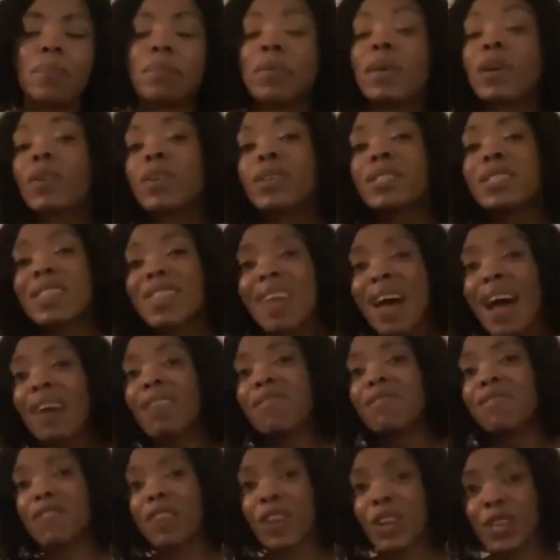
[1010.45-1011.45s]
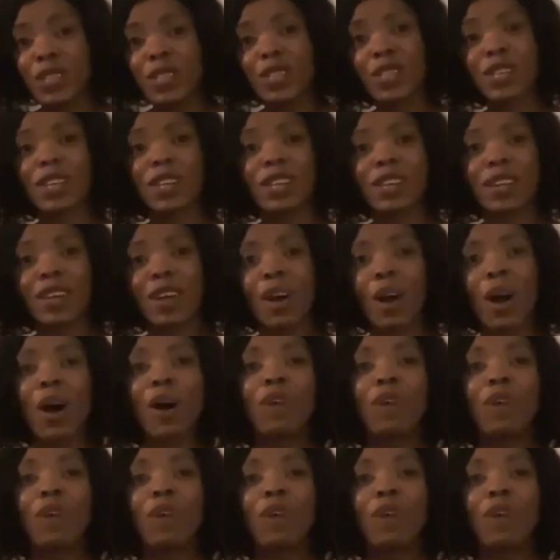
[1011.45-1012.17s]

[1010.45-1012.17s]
Because that version